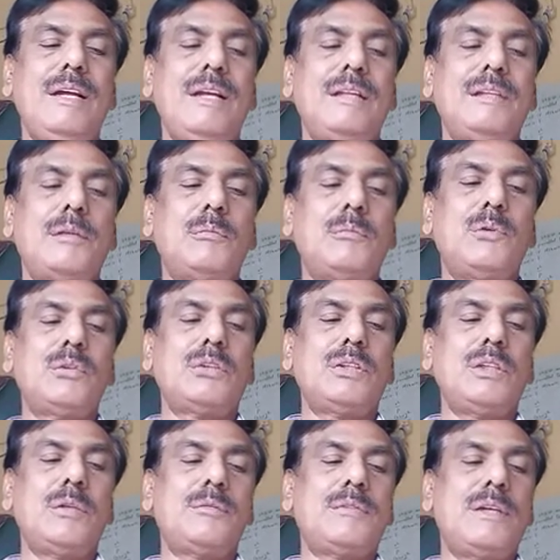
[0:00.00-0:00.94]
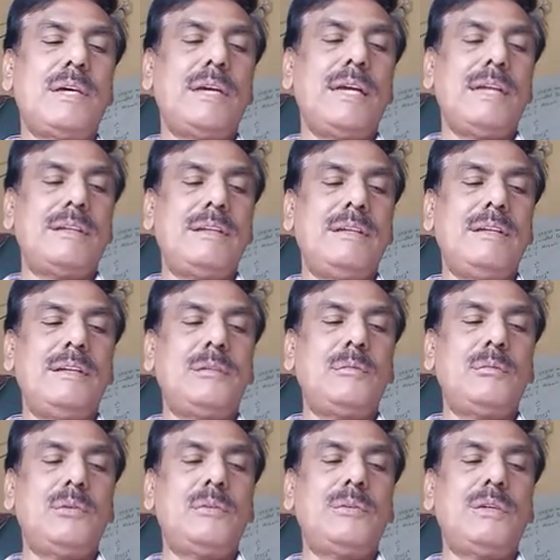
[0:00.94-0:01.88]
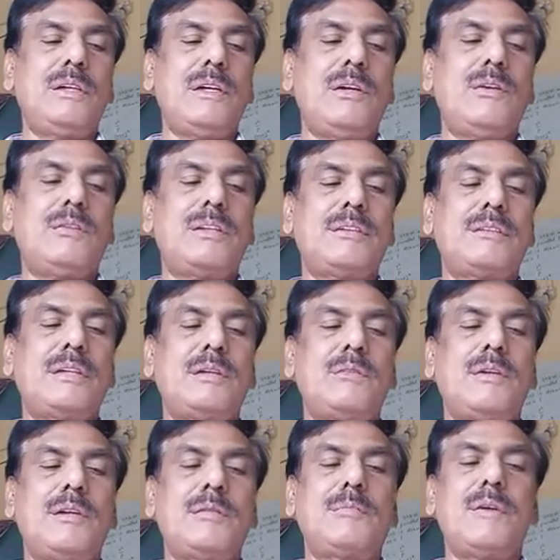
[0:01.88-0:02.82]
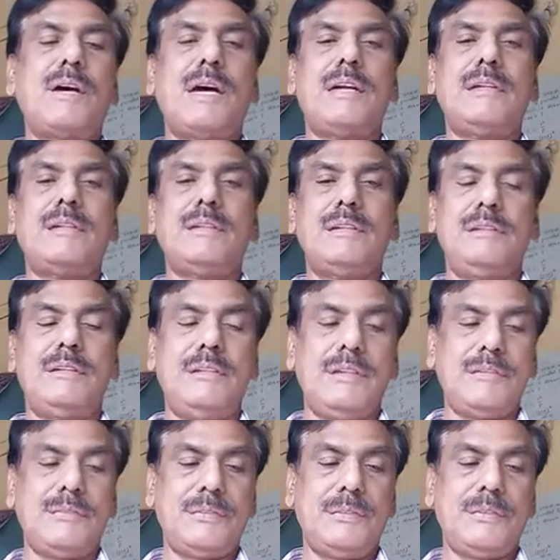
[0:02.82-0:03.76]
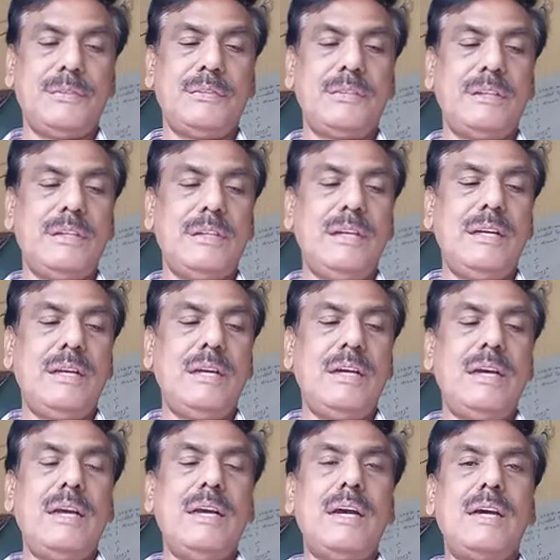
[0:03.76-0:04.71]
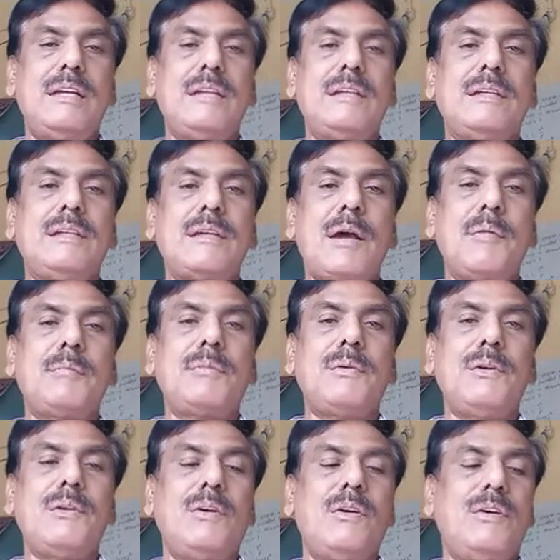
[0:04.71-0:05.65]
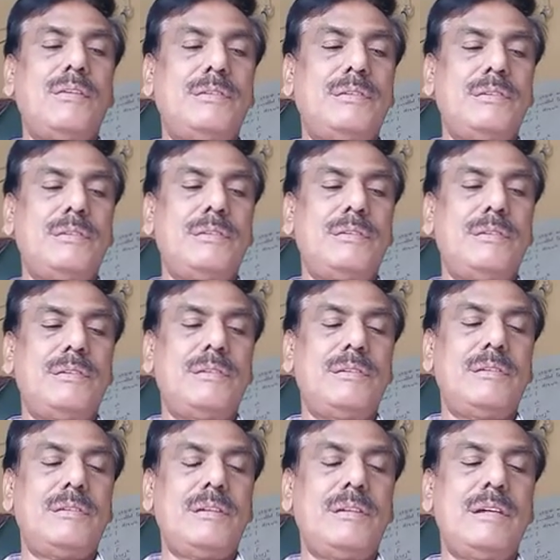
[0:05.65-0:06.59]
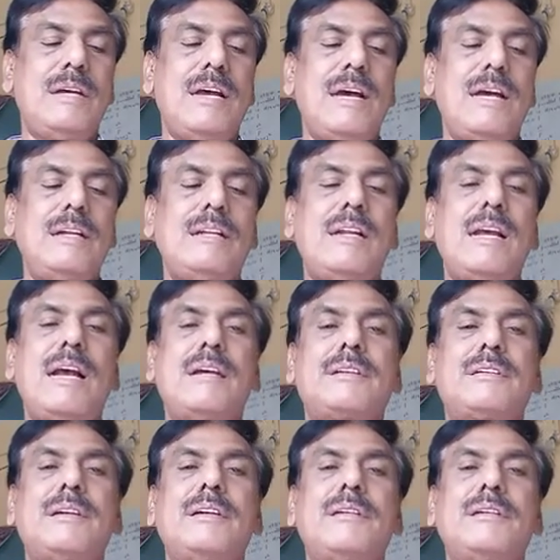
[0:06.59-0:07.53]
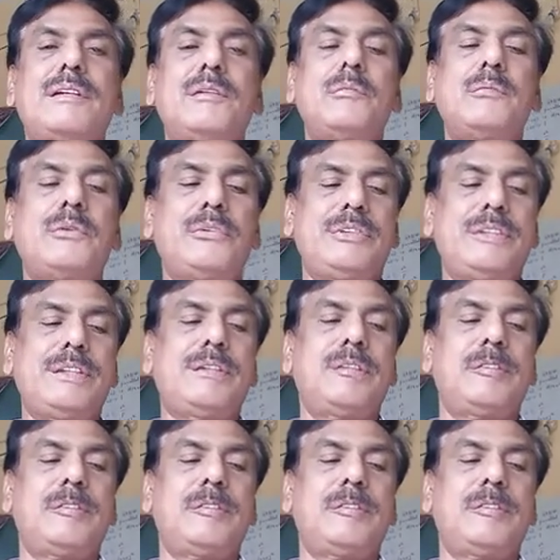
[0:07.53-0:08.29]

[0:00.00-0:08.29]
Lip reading: The motion of the athlete moving along the circular path is therefore an example of an accelerated motion.